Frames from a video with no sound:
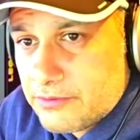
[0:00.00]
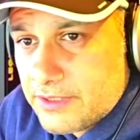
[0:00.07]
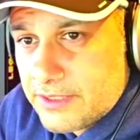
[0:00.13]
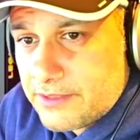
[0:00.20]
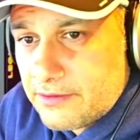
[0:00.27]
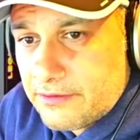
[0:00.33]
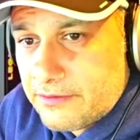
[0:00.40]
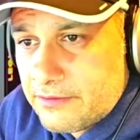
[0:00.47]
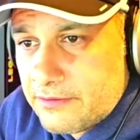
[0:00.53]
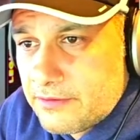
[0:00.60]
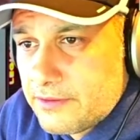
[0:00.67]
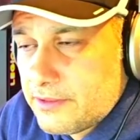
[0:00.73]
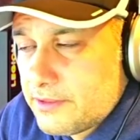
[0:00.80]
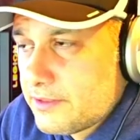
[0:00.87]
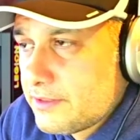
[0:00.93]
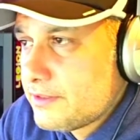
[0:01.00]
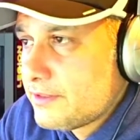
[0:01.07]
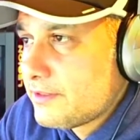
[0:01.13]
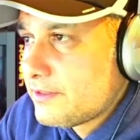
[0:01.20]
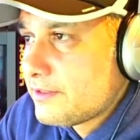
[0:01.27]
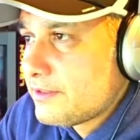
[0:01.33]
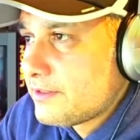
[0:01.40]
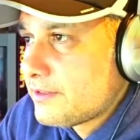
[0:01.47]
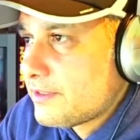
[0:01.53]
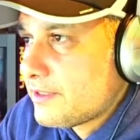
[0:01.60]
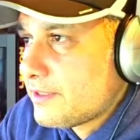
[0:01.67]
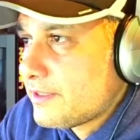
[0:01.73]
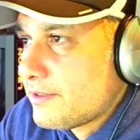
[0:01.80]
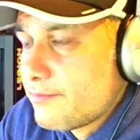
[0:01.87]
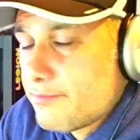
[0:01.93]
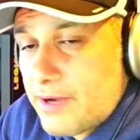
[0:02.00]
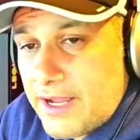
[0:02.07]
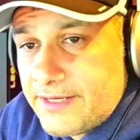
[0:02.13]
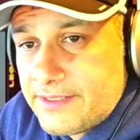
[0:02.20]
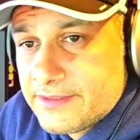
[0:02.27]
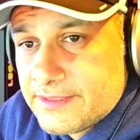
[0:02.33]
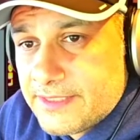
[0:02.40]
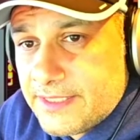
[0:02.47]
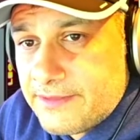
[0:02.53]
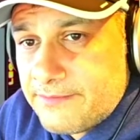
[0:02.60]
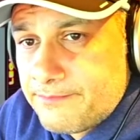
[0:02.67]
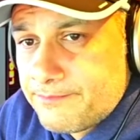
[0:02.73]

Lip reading: Hitler. Biden did.